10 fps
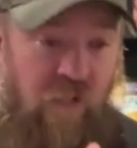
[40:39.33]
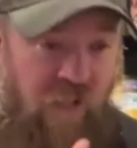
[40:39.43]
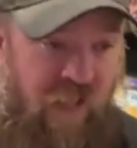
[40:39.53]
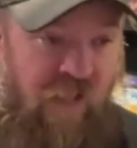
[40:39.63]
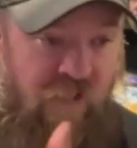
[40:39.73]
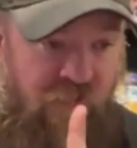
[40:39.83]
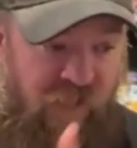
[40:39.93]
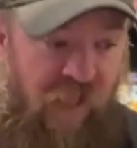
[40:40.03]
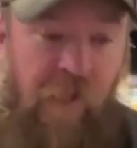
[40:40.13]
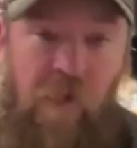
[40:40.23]
get
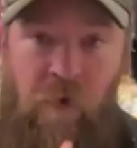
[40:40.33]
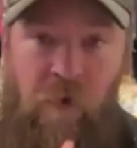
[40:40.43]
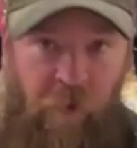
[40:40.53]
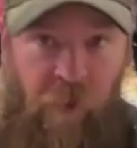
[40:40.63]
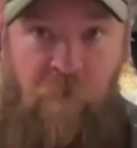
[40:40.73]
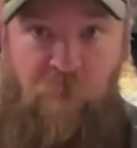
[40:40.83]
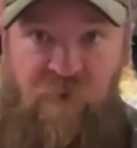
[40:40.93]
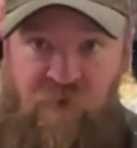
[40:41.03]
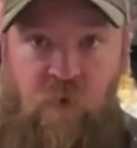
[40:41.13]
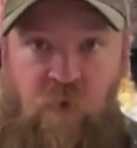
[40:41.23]
teared up
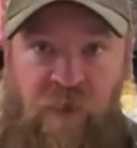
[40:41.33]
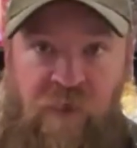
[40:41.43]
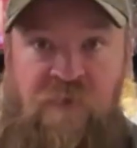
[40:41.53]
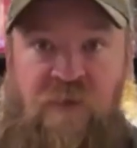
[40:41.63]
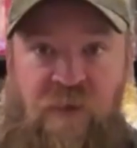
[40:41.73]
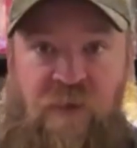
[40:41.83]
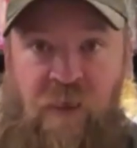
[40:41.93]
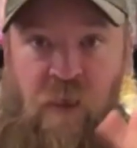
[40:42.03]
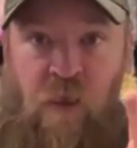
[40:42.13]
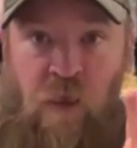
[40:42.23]
too easily.
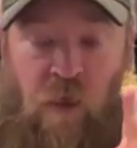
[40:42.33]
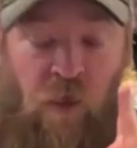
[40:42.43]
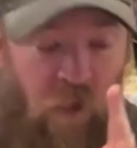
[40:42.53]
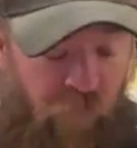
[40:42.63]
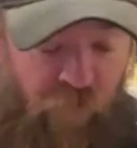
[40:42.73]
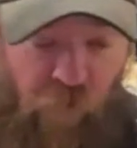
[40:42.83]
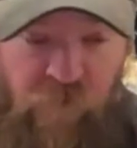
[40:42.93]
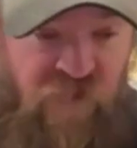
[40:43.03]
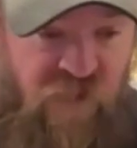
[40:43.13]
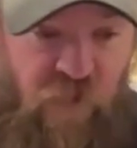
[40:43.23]

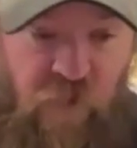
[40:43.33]
Those two